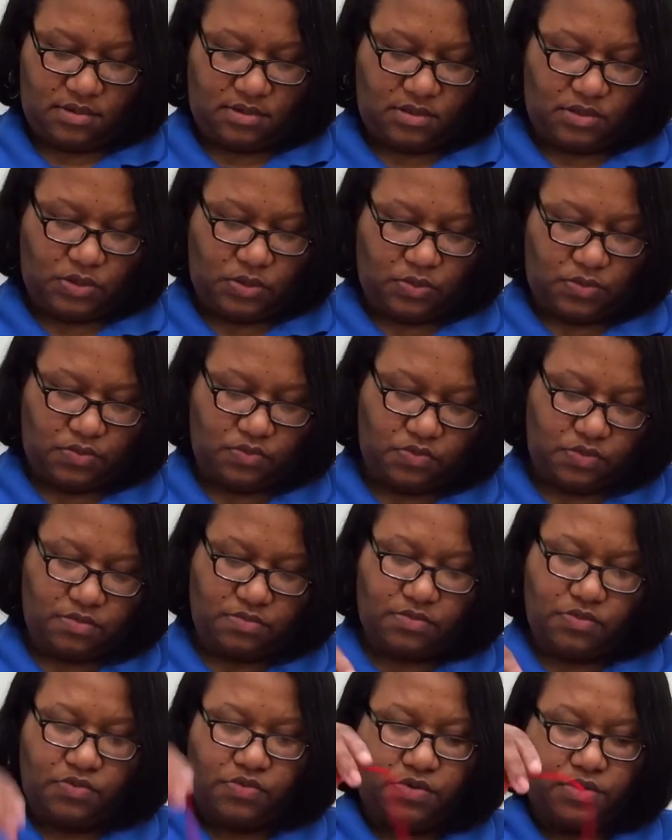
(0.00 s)
Do
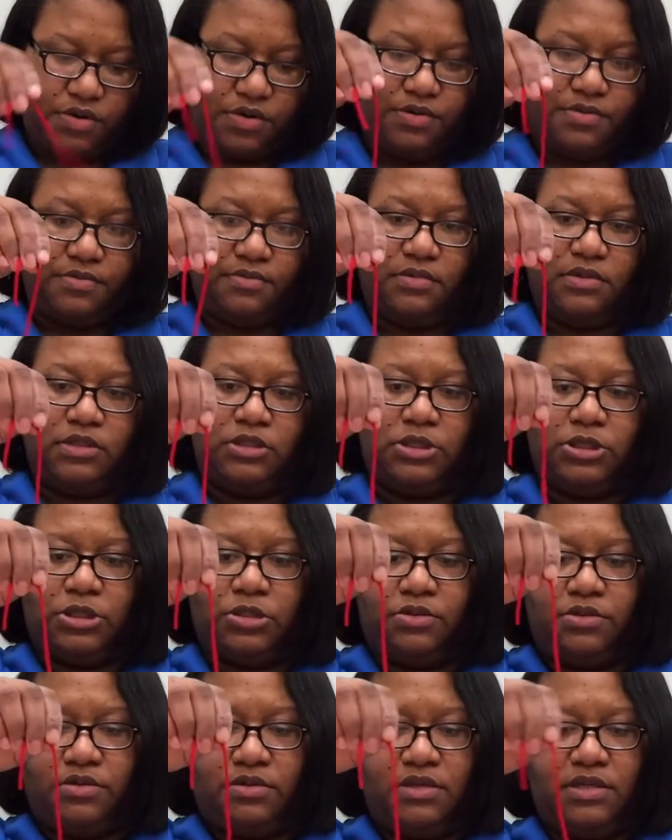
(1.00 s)
one more to show
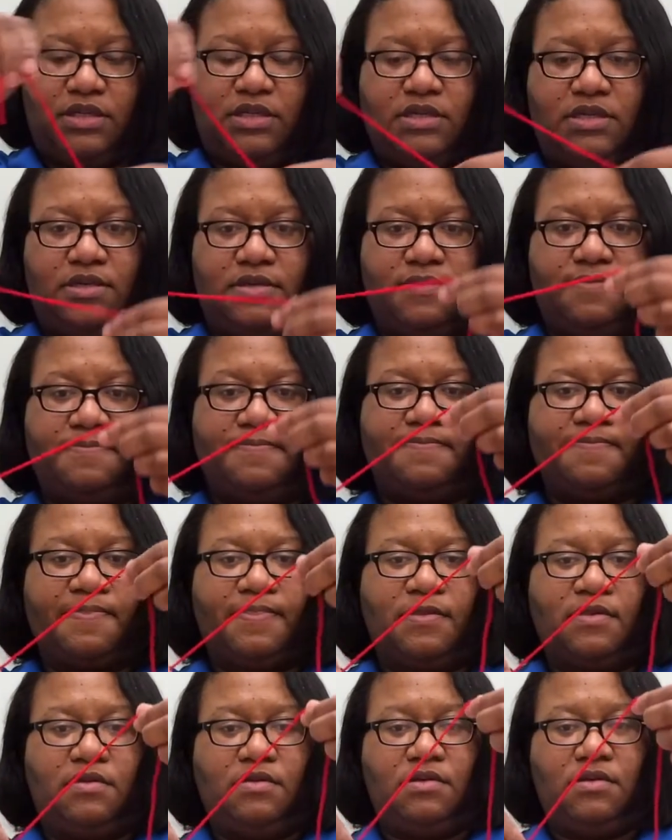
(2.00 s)
you again.
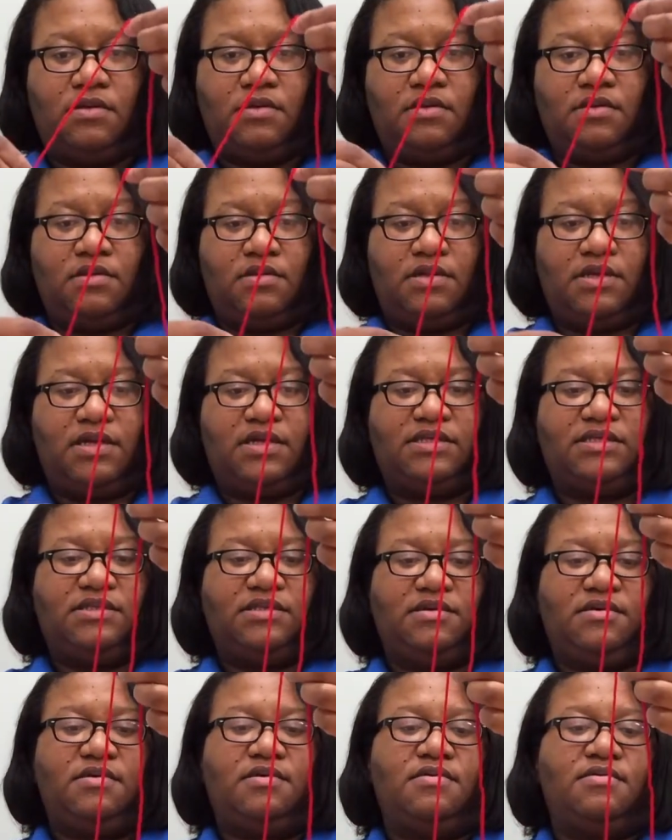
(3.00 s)
Like I
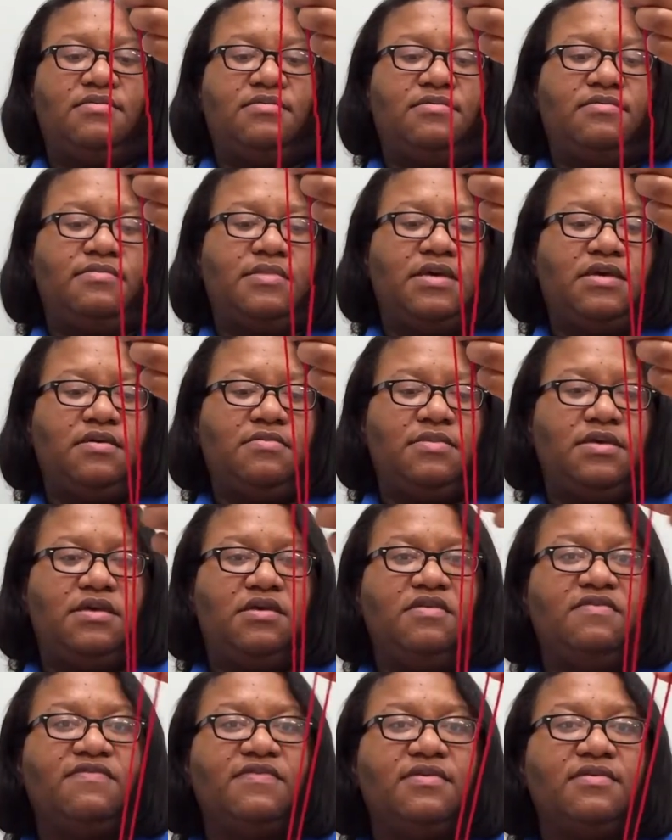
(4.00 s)
said, make them
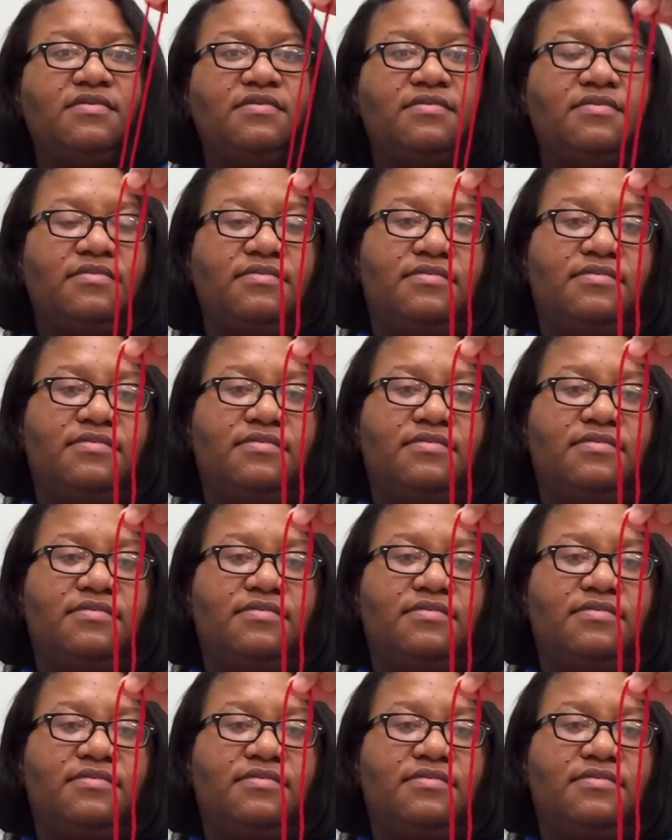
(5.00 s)
even.